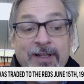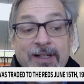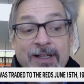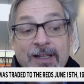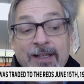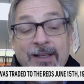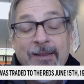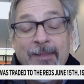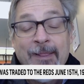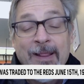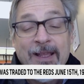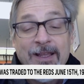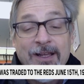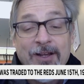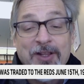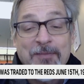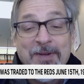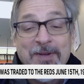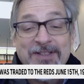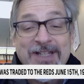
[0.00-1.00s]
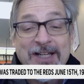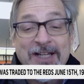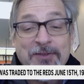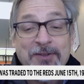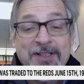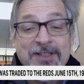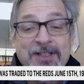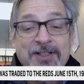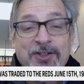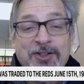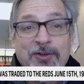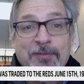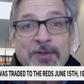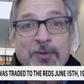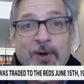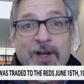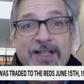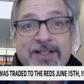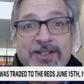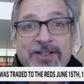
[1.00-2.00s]
And, you know, the Mets actually did it to
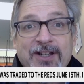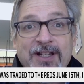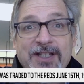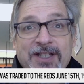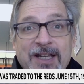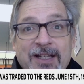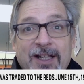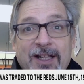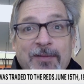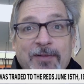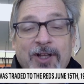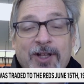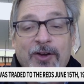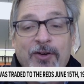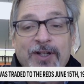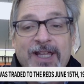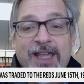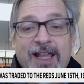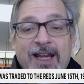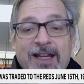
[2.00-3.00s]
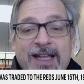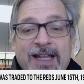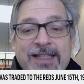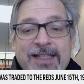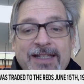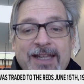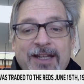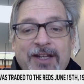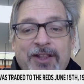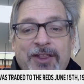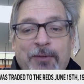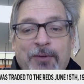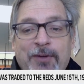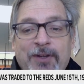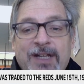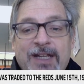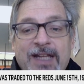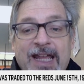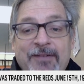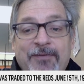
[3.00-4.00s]
him twice because they let him go again in
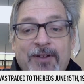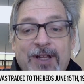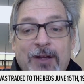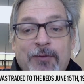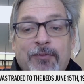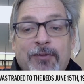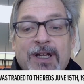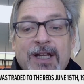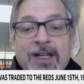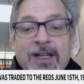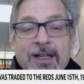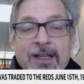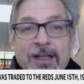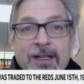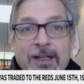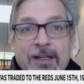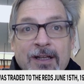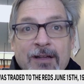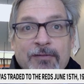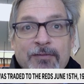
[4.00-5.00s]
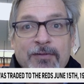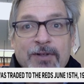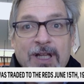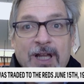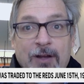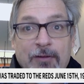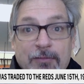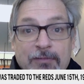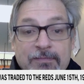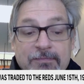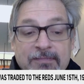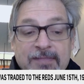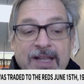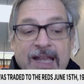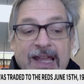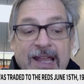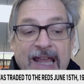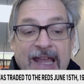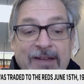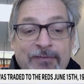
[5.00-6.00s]
1983
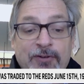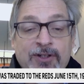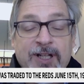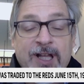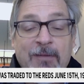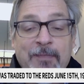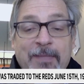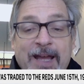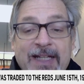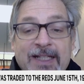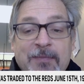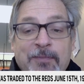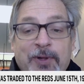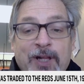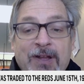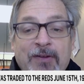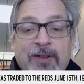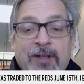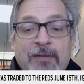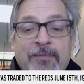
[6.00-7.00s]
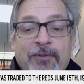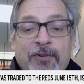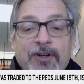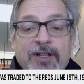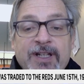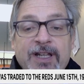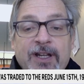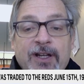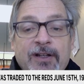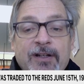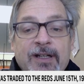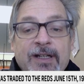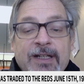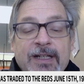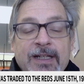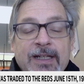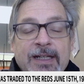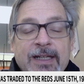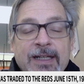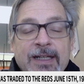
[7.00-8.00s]
after after he come back to play with him for a year.